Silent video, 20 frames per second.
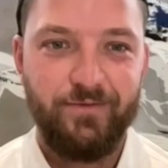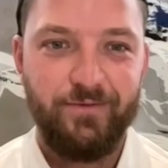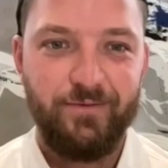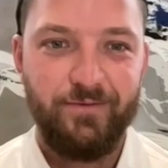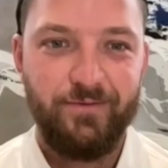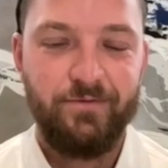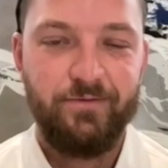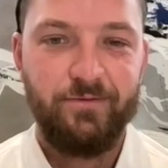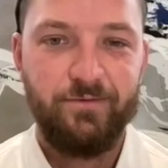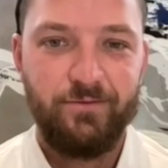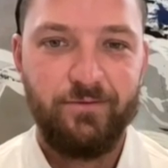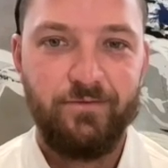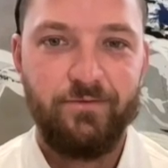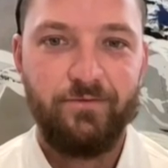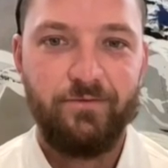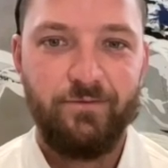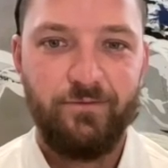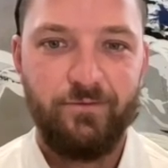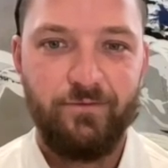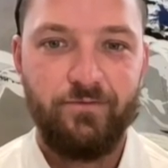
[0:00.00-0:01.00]

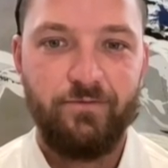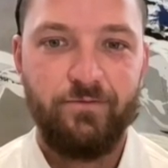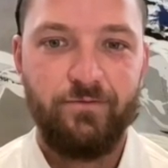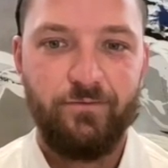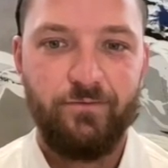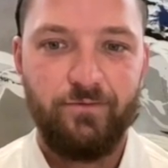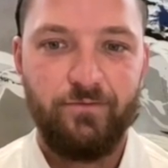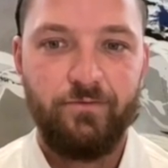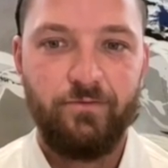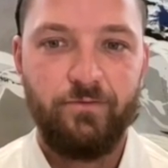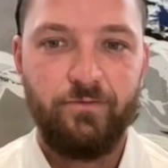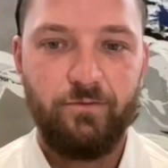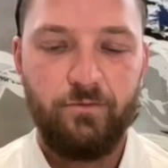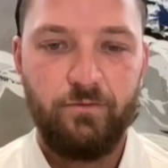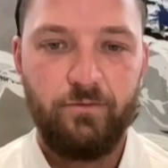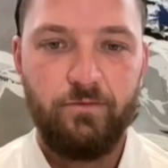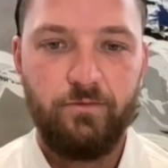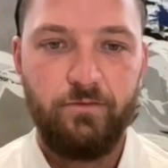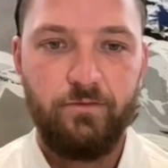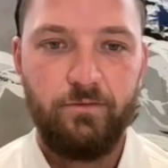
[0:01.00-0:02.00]

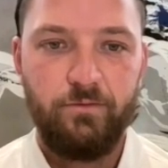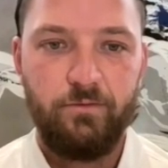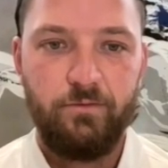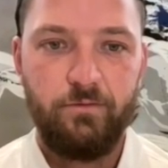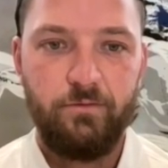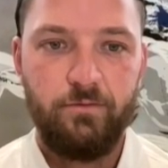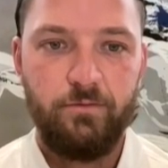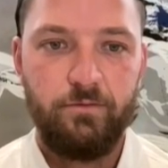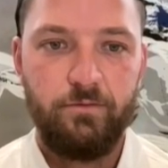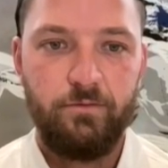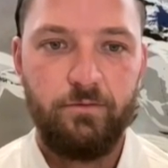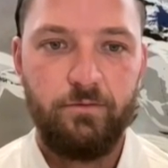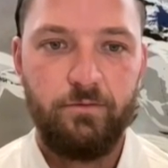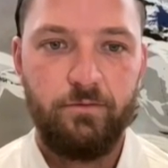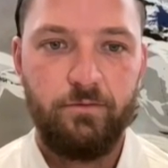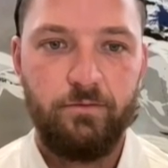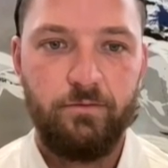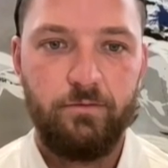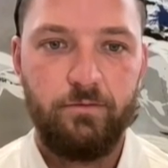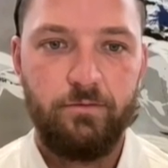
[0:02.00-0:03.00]

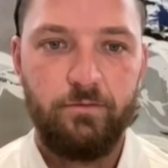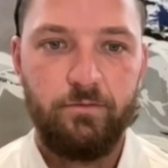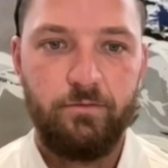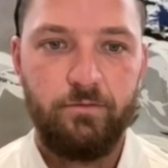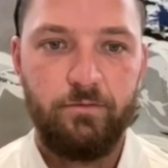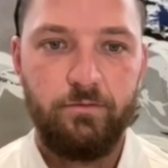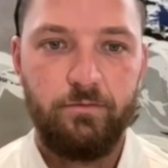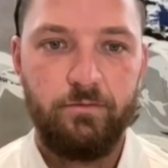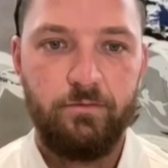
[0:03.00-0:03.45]
(silent)